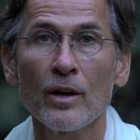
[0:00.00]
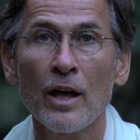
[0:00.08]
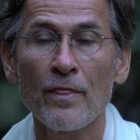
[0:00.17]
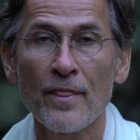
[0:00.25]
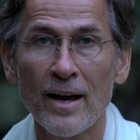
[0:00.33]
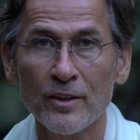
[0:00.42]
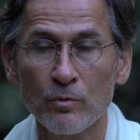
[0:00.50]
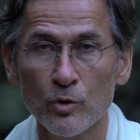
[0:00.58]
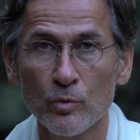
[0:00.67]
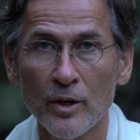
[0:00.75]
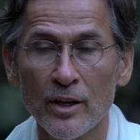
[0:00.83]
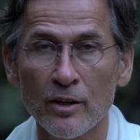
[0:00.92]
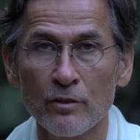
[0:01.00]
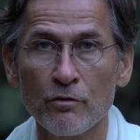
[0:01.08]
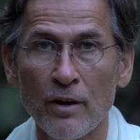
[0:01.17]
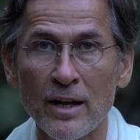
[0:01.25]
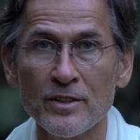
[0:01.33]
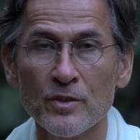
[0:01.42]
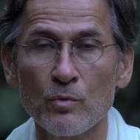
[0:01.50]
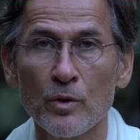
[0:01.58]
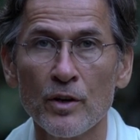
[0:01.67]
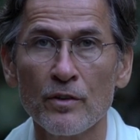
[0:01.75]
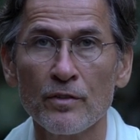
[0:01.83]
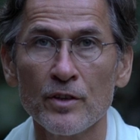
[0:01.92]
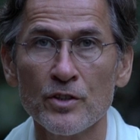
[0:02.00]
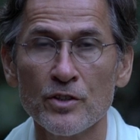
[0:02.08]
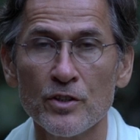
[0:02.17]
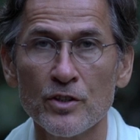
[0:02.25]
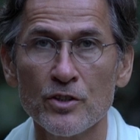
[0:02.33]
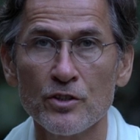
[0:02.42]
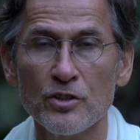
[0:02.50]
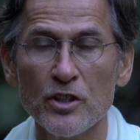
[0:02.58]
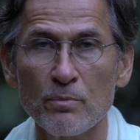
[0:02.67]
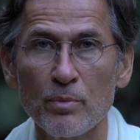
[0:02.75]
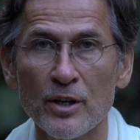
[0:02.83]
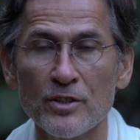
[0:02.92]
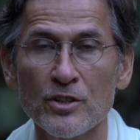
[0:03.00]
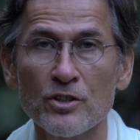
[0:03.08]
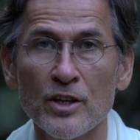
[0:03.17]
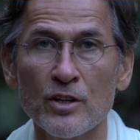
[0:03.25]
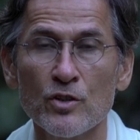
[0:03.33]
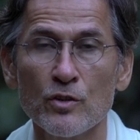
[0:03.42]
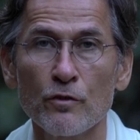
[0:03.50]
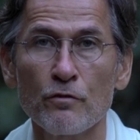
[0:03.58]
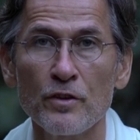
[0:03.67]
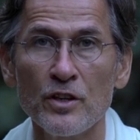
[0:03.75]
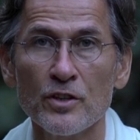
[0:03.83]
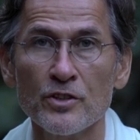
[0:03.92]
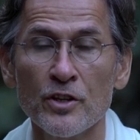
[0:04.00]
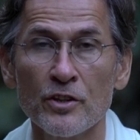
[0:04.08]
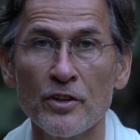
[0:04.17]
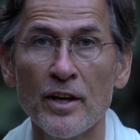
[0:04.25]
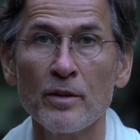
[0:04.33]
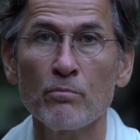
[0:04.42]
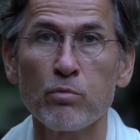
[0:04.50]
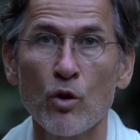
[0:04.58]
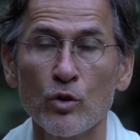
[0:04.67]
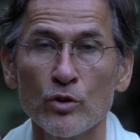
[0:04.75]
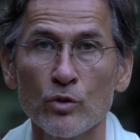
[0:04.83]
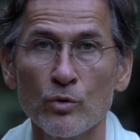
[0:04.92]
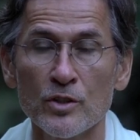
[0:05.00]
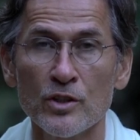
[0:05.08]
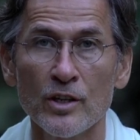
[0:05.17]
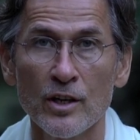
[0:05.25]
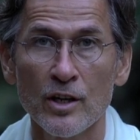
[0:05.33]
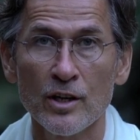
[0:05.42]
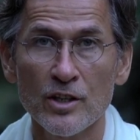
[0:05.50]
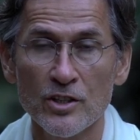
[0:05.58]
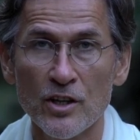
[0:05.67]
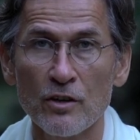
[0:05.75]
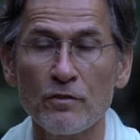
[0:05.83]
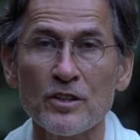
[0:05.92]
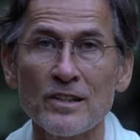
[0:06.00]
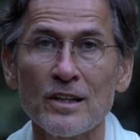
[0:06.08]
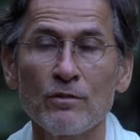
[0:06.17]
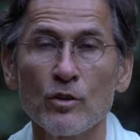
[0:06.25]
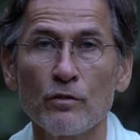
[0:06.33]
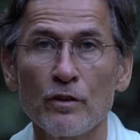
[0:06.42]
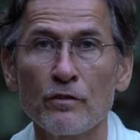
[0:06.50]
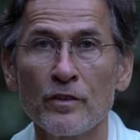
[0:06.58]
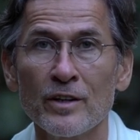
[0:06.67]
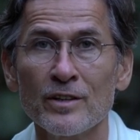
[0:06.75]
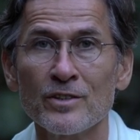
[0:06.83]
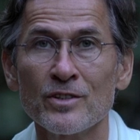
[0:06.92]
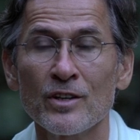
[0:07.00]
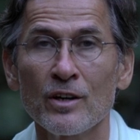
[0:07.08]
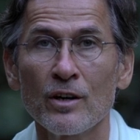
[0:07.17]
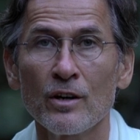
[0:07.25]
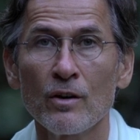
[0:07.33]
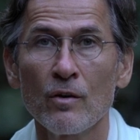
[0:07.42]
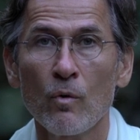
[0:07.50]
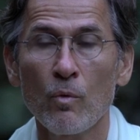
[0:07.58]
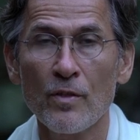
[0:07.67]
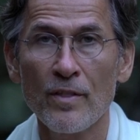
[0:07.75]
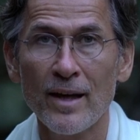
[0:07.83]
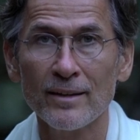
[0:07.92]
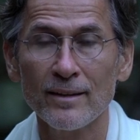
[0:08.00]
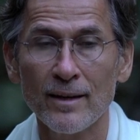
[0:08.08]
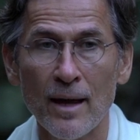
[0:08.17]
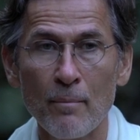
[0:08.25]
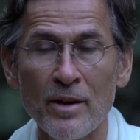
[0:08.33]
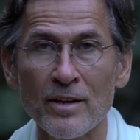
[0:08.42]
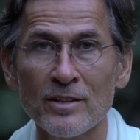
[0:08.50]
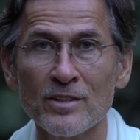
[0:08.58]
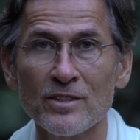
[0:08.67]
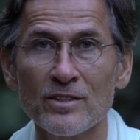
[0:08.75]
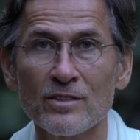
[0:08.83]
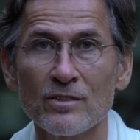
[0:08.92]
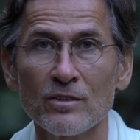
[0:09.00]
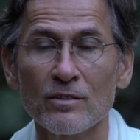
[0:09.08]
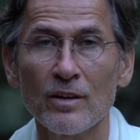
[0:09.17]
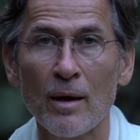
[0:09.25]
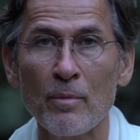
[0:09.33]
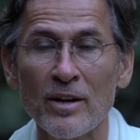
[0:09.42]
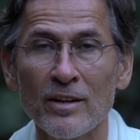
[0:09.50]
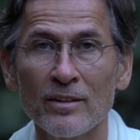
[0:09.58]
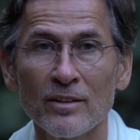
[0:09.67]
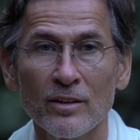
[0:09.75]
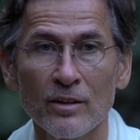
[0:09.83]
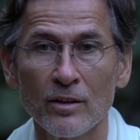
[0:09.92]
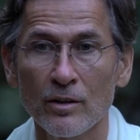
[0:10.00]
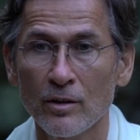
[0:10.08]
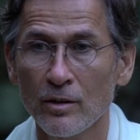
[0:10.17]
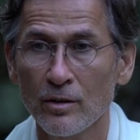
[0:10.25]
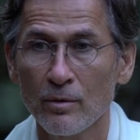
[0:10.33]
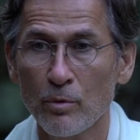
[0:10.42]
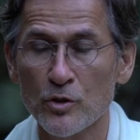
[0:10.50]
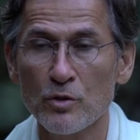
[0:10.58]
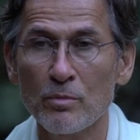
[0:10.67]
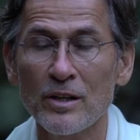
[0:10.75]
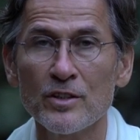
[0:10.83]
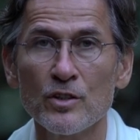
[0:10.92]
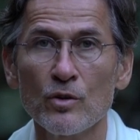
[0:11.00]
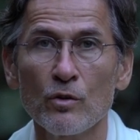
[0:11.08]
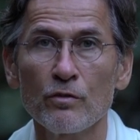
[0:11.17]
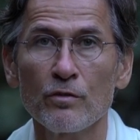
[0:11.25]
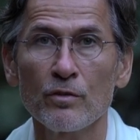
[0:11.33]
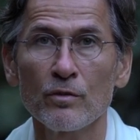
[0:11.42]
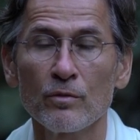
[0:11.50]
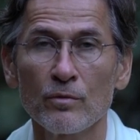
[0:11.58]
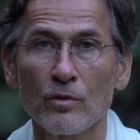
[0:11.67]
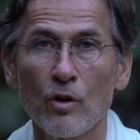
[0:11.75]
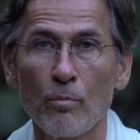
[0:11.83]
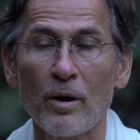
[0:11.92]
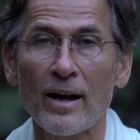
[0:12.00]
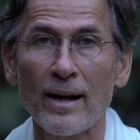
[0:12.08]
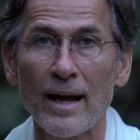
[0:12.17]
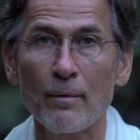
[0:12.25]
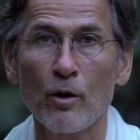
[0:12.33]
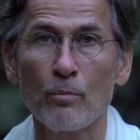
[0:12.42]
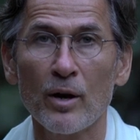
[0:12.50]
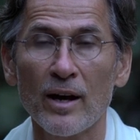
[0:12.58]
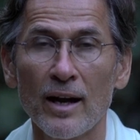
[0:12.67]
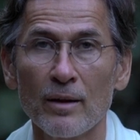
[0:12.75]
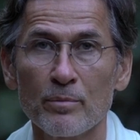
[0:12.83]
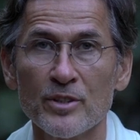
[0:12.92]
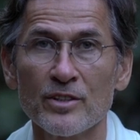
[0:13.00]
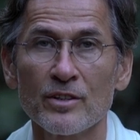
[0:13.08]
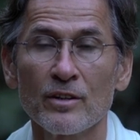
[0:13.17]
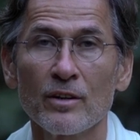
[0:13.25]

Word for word: And that what we are confronted with is these deep existential fears that then brought to the surface level of affairs with that eminence, eminent possibility of apocalypse,